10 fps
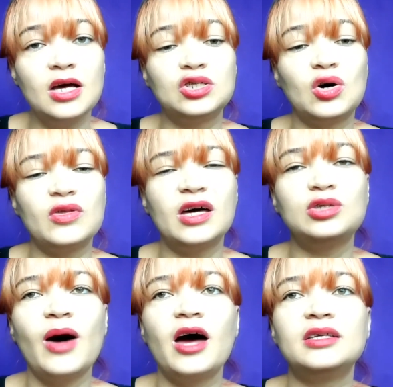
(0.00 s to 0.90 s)
So
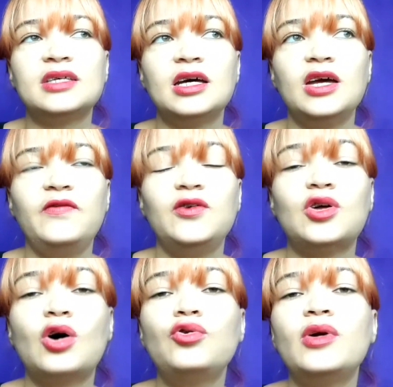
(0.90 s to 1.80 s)
that's why I say if you
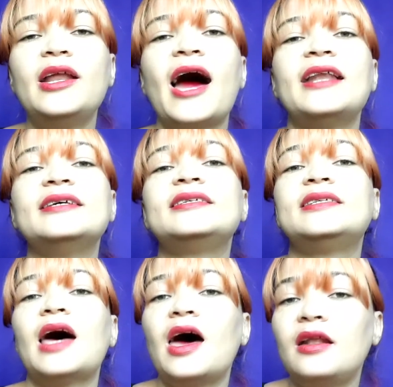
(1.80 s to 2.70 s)
don't really
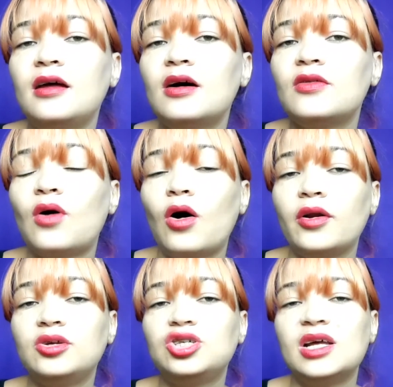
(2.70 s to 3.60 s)
understand the
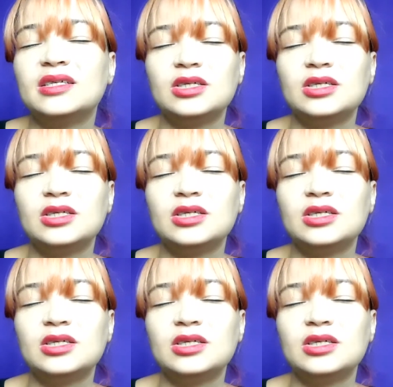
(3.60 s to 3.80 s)
orange list,